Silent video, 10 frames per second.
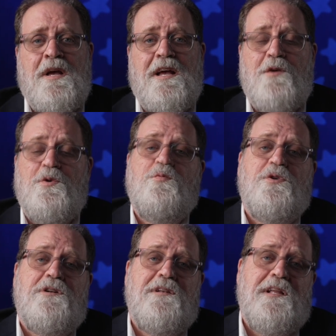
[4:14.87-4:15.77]
and we
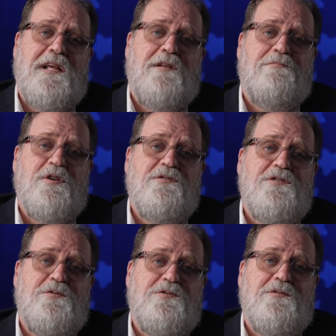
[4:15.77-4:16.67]
wouldn't need those
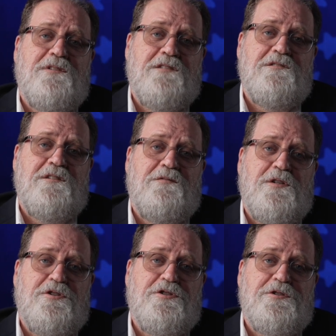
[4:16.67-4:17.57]
neutral density
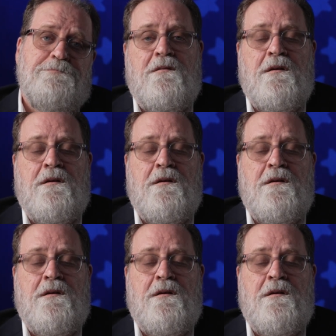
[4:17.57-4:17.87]
filters.